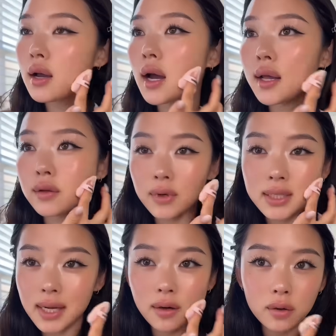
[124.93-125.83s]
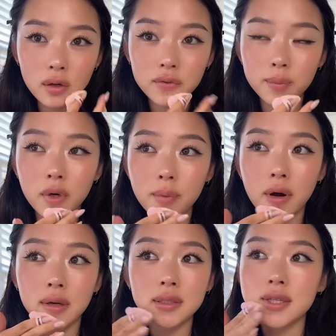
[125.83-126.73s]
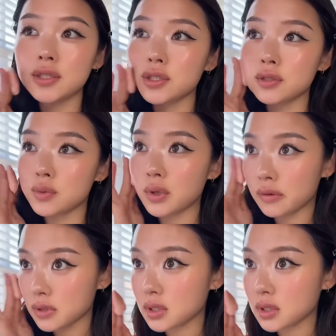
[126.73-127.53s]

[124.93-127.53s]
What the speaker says: And the rest, I don't go for more product. I just use whatever's